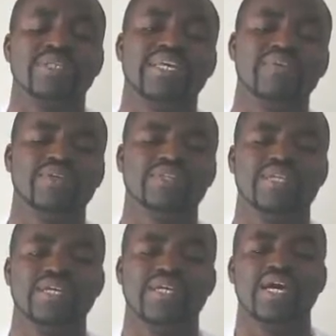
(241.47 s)
But David
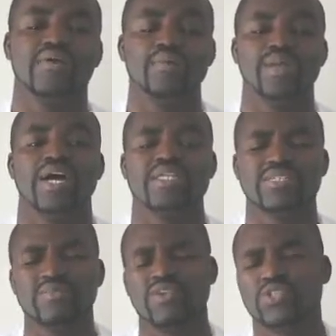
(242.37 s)

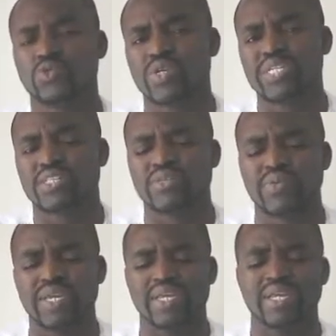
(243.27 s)
replies in verse
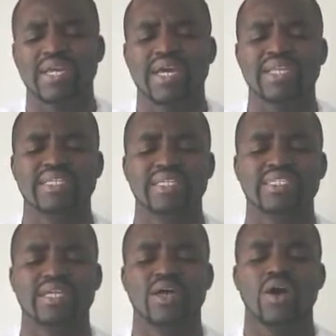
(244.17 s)
23, and he
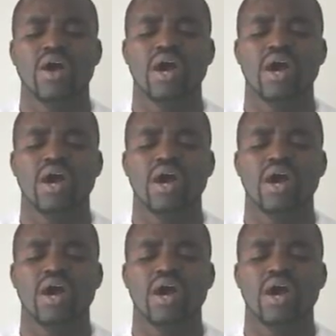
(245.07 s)
says,